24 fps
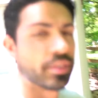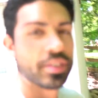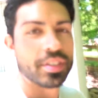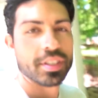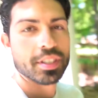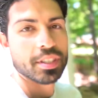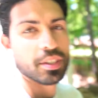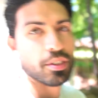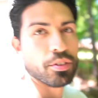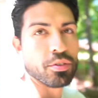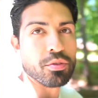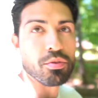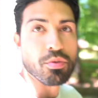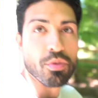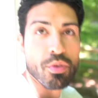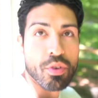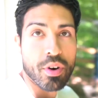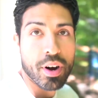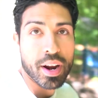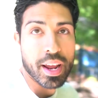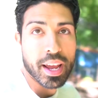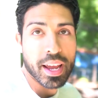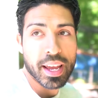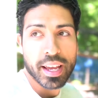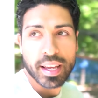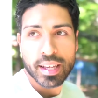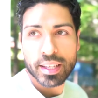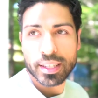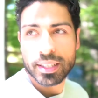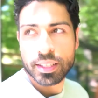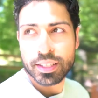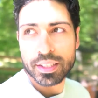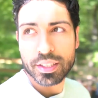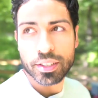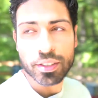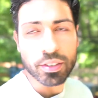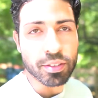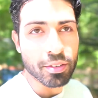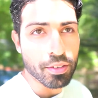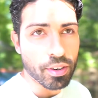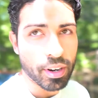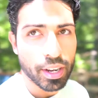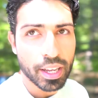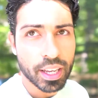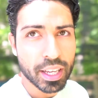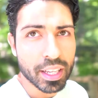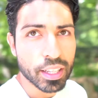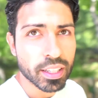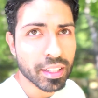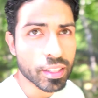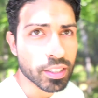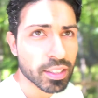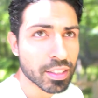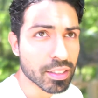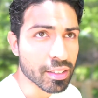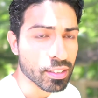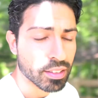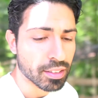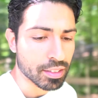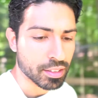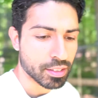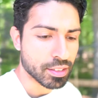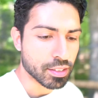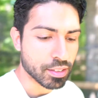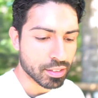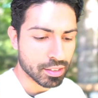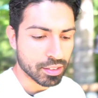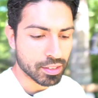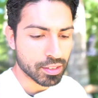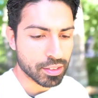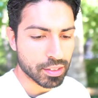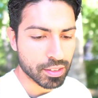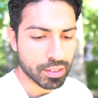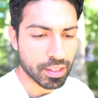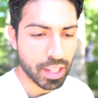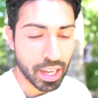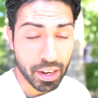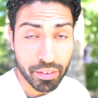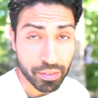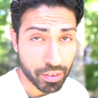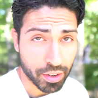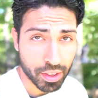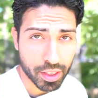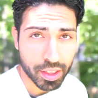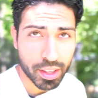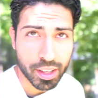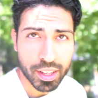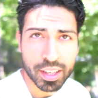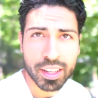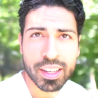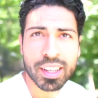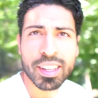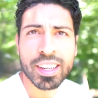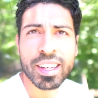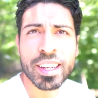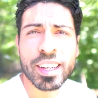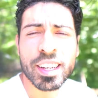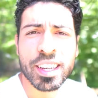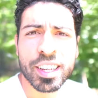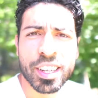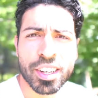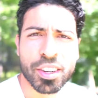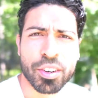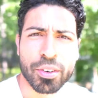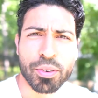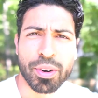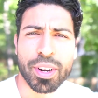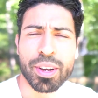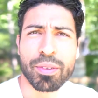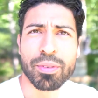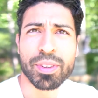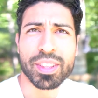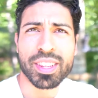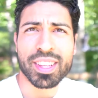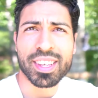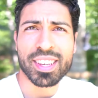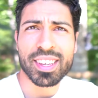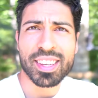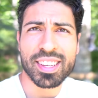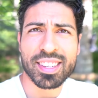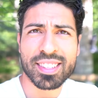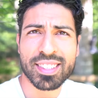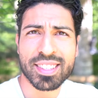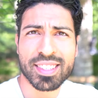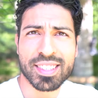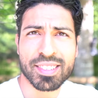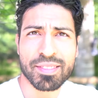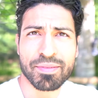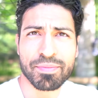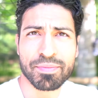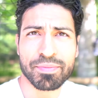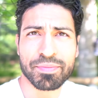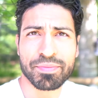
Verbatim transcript: she's a great, great everything. Great with kids,